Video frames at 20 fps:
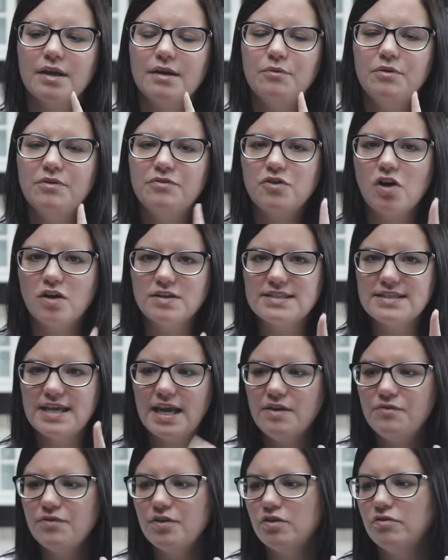we've got
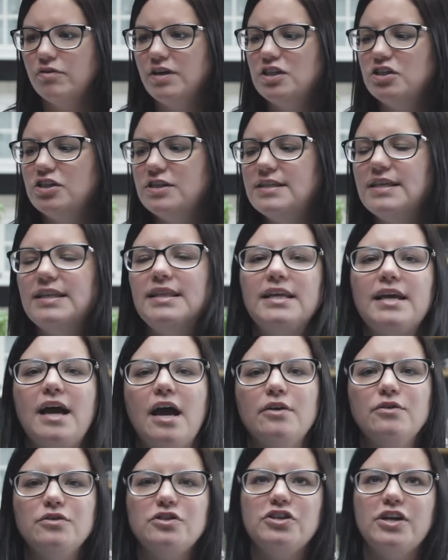save the creatures in the
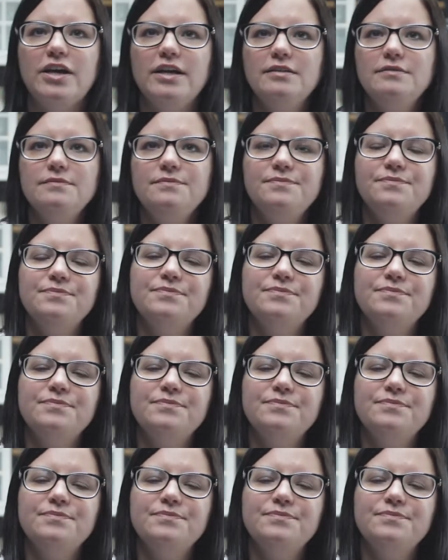ocean.